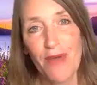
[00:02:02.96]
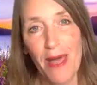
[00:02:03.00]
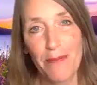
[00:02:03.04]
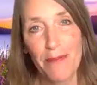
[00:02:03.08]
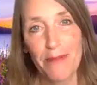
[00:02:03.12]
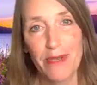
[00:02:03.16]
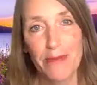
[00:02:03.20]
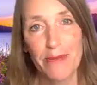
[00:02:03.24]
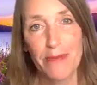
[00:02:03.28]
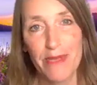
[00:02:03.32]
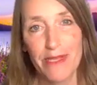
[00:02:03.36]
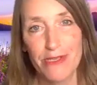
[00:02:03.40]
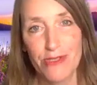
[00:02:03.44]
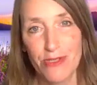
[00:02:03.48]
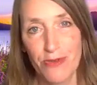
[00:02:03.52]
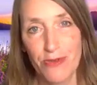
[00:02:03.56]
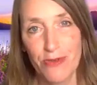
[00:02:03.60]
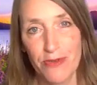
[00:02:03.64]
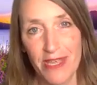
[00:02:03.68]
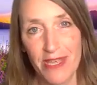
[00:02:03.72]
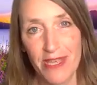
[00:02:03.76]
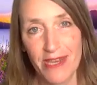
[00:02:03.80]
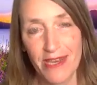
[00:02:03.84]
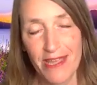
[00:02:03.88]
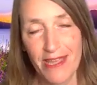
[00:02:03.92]
happen to be
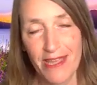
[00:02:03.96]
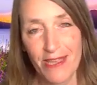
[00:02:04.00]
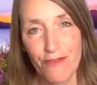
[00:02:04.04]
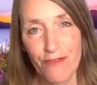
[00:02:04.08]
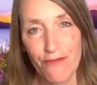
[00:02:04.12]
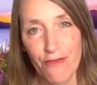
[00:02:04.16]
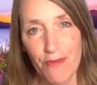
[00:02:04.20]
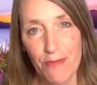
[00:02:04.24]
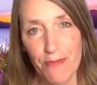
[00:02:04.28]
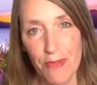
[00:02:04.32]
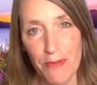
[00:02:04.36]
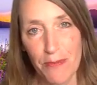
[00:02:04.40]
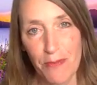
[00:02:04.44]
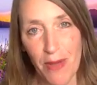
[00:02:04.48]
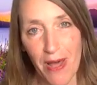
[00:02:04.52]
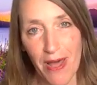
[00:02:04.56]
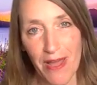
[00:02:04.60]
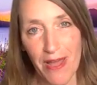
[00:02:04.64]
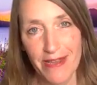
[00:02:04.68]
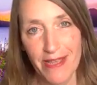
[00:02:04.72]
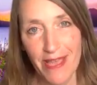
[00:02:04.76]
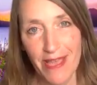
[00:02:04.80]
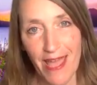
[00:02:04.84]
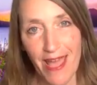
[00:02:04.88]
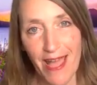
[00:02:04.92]
tuning in from the
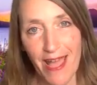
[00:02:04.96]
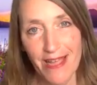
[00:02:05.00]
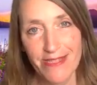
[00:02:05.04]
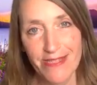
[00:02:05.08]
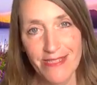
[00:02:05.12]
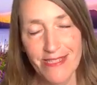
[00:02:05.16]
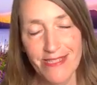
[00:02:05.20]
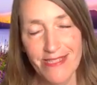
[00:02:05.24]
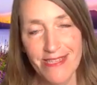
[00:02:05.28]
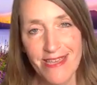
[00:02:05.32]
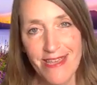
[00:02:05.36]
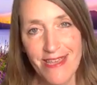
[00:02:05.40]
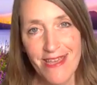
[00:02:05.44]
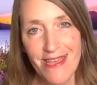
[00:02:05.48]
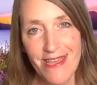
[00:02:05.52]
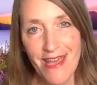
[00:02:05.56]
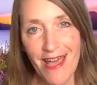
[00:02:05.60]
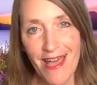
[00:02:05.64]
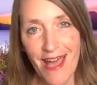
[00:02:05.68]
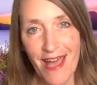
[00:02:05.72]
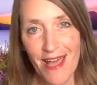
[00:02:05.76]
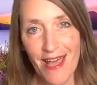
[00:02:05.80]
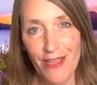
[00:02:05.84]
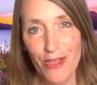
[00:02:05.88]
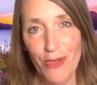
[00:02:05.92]
podcast,
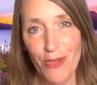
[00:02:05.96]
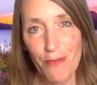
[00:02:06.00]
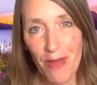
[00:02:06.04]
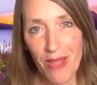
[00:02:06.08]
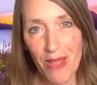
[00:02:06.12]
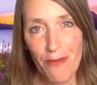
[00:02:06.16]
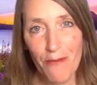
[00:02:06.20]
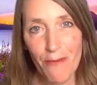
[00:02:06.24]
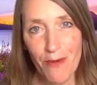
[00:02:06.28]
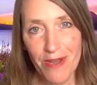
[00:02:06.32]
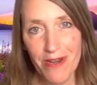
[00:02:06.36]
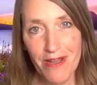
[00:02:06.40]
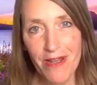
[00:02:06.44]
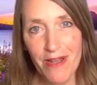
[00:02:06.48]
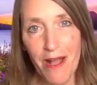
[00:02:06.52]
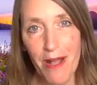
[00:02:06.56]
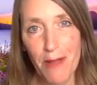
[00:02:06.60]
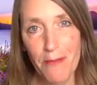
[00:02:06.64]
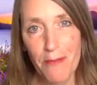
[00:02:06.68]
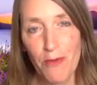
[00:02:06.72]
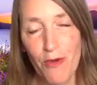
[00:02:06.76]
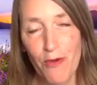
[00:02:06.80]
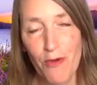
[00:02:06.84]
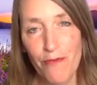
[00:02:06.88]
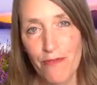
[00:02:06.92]
you might want to
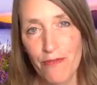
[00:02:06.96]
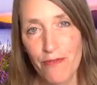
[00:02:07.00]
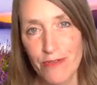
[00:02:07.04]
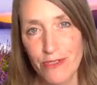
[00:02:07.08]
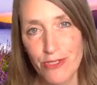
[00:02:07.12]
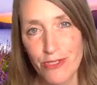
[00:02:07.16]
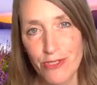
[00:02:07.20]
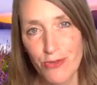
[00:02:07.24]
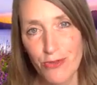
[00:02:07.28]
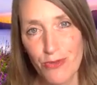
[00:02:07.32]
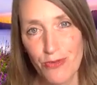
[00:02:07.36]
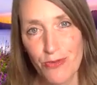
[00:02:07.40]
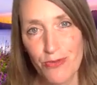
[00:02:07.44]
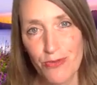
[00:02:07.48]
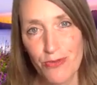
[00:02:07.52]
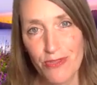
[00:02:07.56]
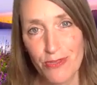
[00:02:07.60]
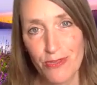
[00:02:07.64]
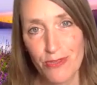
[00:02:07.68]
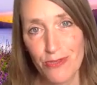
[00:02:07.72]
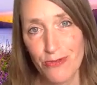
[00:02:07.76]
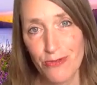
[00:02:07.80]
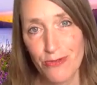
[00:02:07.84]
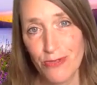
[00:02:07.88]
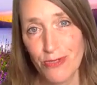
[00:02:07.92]
hop over to the
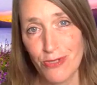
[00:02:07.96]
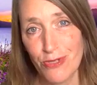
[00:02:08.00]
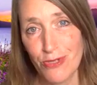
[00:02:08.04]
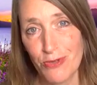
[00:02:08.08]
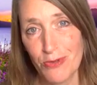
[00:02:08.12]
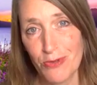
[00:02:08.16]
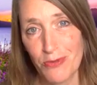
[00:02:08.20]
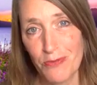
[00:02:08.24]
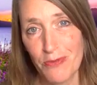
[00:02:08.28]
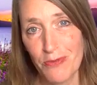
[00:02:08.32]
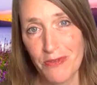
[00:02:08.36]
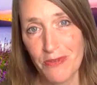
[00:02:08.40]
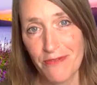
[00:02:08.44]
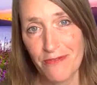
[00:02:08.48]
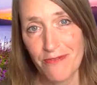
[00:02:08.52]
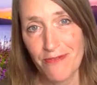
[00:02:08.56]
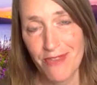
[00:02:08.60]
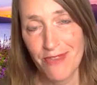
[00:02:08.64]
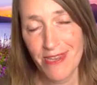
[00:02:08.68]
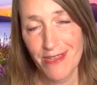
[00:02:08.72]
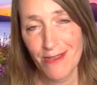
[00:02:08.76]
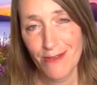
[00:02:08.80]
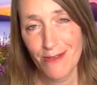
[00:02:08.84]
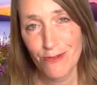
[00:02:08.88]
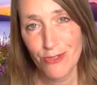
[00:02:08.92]
YouTube
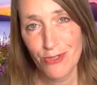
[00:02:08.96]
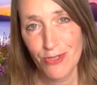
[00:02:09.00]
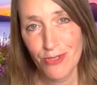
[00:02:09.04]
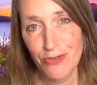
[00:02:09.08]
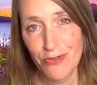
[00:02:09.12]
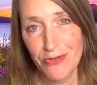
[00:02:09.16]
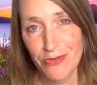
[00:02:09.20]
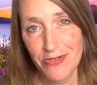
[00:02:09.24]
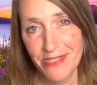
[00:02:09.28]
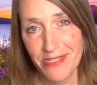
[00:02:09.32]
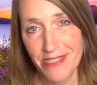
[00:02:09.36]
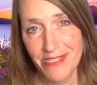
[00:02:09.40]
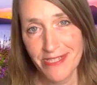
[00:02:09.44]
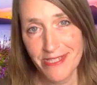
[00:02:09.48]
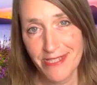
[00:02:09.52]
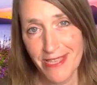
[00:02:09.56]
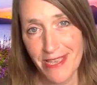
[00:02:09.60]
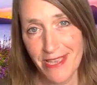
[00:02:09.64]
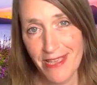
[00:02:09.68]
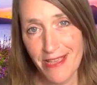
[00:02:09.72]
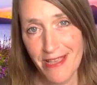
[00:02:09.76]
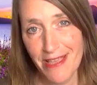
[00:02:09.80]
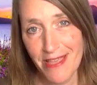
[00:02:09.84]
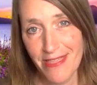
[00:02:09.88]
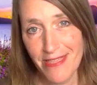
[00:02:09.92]
video so you can
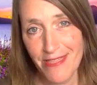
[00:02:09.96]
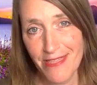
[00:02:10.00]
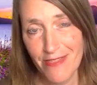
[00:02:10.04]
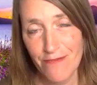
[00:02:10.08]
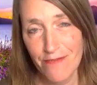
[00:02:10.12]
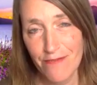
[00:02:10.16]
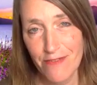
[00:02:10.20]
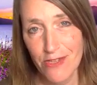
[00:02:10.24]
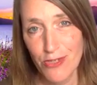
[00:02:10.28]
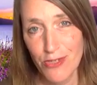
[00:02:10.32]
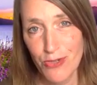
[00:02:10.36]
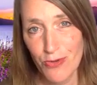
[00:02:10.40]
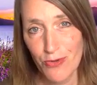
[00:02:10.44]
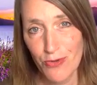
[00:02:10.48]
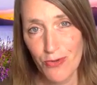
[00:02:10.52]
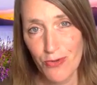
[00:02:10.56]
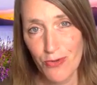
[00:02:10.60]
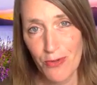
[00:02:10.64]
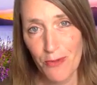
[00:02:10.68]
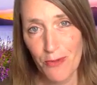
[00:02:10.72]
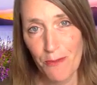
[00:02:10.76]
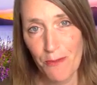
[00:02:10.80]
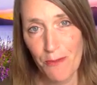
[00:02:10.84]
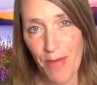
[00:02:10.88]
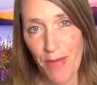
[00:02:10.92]
see the
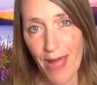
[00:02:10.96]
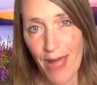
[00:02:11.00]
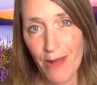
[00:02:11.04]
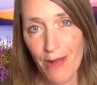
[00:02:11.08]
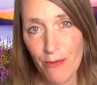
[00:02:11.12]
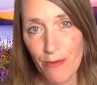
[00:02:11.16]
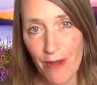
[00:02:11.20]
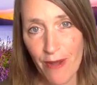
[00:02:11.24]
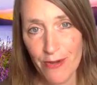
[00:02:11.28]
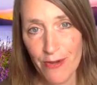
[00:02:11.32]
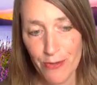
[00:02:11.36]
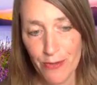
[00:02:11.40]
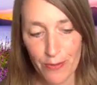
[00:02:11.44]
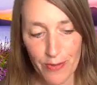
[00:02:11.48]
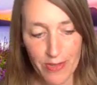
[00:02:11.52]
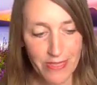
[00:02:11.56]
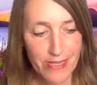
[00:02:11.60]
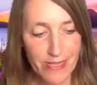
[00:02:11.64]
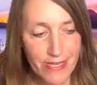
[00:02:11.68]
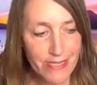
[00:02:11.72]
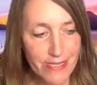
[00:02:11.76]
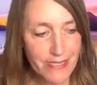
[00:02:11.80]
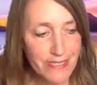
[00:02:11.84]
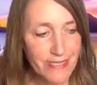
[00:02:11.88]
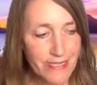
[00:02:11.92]
visual background with
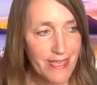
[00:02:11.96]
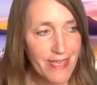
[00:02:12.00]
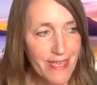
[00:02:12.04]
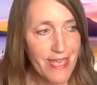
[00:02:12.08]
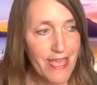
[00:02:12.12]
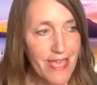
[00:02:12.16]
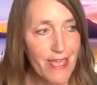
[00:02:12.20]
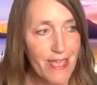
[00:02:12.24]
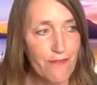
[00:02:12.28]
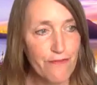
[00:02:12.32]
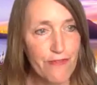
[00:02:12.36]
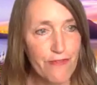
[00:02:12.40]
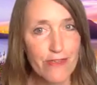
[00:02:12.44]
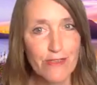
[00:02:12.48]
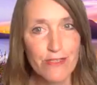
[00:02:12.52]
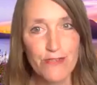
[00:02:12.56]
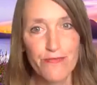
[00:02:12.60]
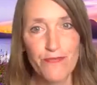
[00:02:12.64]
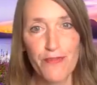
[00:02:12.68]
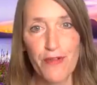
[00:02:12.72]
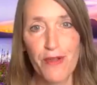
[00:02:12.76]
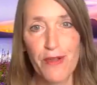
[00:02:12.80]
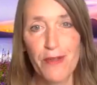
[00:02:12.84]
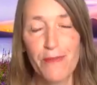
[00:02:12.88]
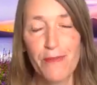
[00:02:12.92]
this. It feels
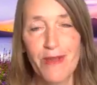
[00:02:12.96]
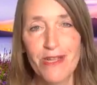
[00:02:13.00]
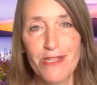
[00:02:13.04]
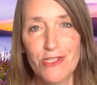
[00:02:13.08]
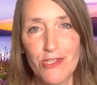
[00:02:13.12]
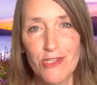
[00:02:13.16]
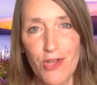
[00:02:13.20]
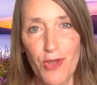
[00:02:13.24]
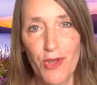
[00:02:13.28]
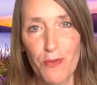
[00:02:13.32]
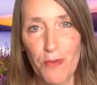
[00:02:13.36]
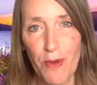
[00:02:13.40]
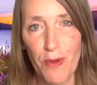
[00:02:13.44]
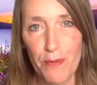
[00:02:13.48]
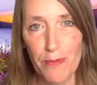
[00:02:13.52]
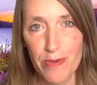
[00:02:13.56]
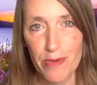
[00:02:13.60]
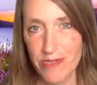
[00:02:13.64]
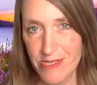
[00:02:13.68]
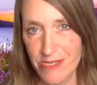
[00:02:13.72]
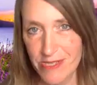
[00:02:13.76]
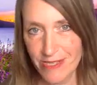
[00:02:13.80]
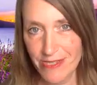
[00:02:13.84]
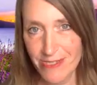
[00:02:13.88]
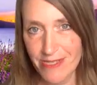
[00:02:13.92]
very much a
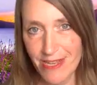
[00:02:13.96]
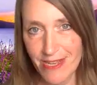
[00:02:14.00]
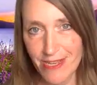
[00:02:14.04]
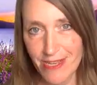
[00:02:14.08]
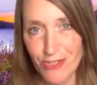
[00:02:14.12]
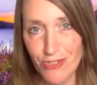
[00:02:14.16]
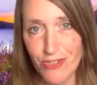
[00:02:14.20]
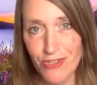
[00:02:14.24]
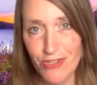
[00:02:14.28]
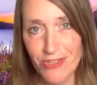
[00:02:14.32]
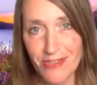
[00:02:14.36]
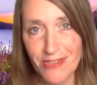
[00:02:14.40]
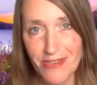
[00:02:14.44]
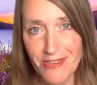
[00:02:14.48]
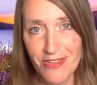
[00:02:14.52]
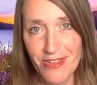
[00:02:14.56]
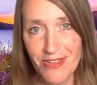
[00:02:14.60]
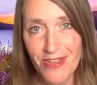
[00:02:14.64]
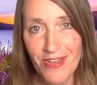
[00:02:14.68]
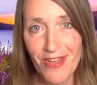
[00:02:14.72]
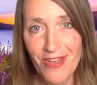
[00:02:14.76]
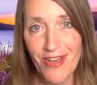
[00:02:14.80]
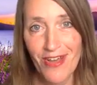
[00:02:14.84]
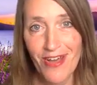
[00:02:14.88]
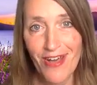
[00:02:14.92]
representation
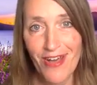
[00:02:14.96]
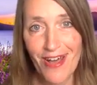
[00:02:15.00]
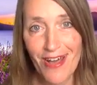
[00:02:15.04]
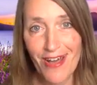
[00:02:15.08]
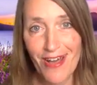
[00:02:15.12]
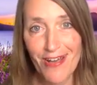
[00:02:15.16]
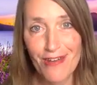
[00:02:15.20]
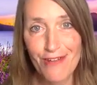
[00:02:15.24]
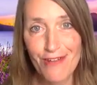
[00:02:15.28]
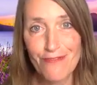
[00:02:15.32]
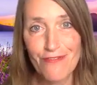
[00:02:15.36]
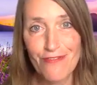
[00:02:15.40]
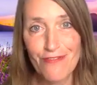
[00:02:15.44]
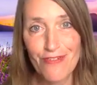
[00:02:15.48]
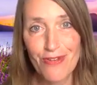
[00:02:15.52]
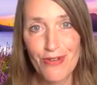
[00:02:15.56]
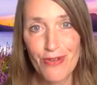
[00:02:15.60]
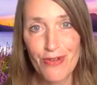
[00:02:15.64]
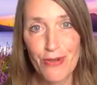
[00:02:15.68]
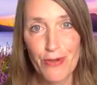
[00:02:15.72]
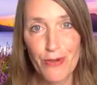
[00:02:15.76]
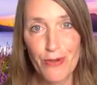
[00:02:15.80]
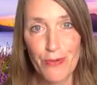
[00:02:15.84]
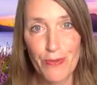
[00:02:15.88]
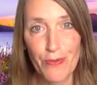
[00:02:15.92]
of
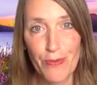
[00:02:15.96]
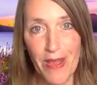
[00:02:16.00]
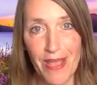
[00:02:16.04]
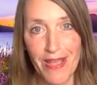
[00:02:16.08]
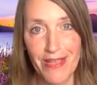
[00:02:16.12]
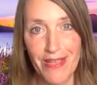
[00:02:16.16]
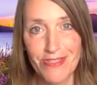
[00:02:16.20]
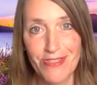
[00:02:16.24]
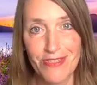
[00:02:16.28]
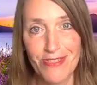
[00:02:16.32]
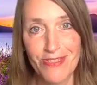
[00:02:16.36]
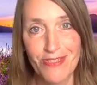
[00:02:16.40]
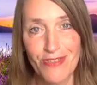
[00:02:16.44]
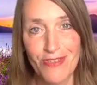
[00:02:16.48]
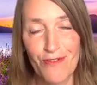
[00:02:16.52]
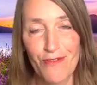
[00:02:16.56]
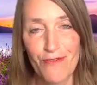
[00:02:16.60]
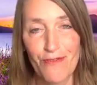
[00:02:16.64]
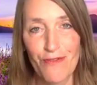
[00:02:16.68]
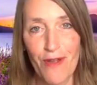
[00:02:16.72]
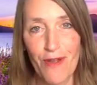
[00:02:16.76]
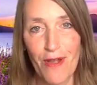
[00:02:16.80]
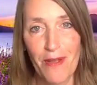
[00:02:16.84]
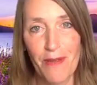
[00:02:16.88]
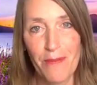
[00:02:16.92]
grace
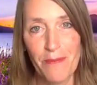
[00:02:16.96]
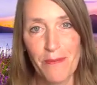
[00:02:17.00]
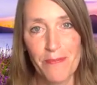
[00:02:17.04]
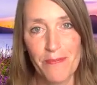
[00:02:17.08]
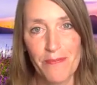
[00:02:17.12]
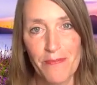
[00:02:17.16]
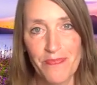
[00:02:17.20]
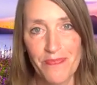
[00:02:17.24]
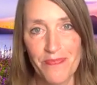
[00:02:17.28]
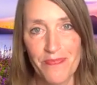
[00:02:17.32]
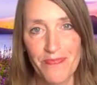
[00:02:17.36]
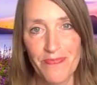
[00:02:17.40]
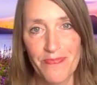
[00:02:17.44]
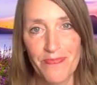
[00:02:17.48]
from,